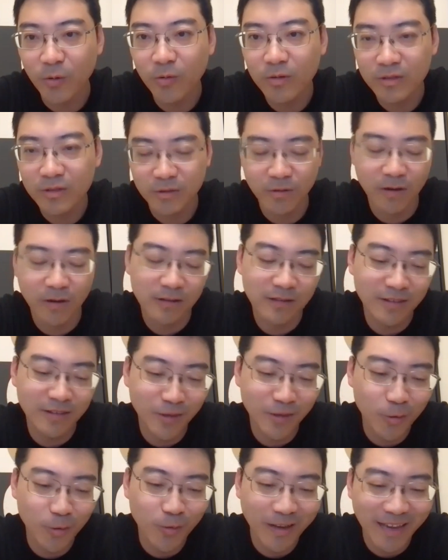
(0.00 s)
so-called
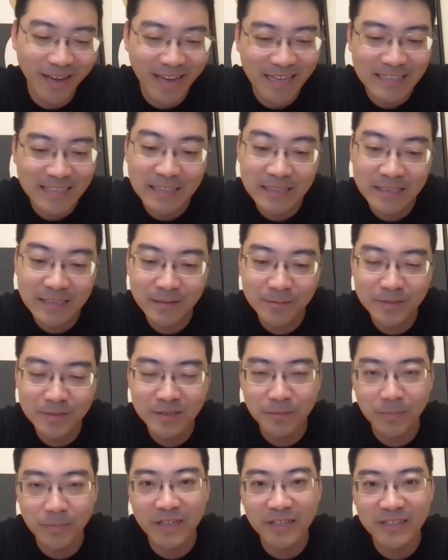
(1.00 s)
new AI systems
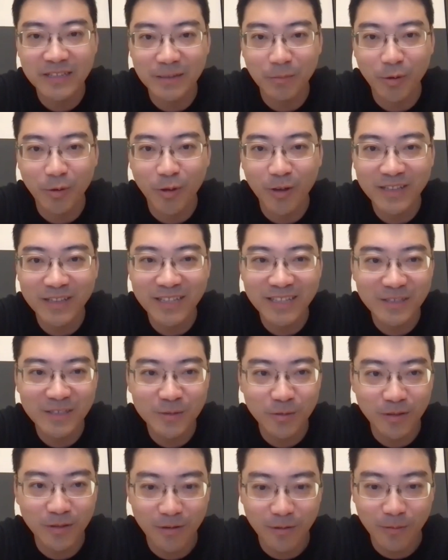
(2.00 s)
being deployed
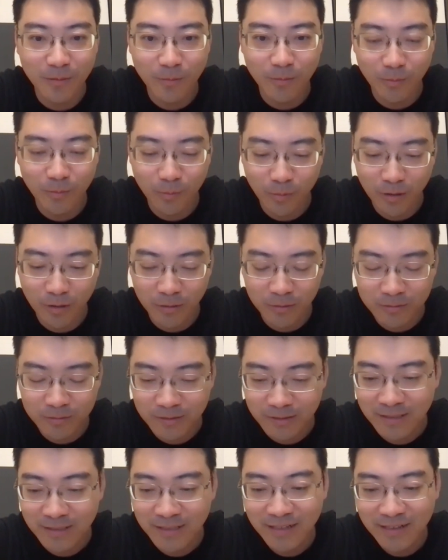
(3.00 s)
into their world,
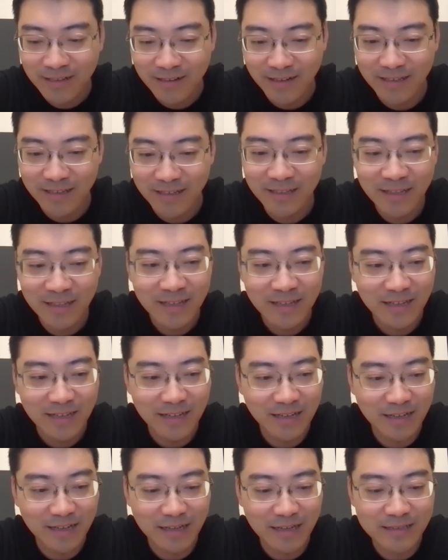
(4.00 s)
right?
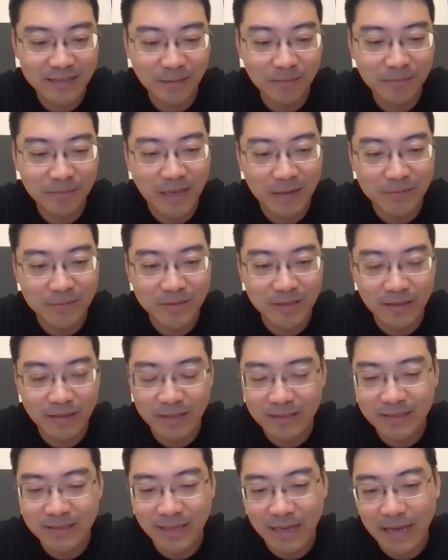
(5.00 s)
Sometimes
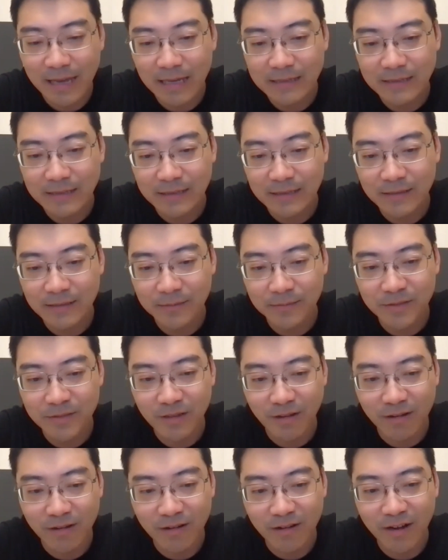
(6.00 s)
these AI systems
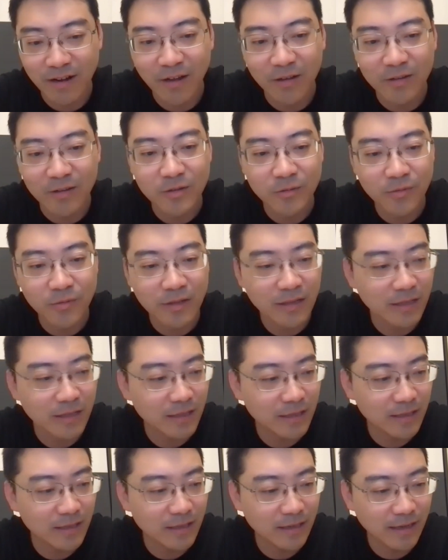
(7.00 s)
are not
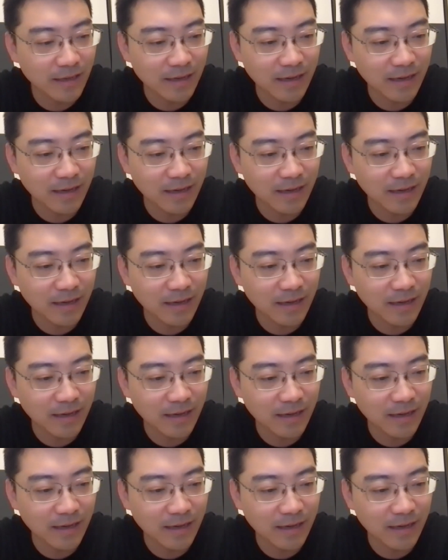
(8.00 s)
really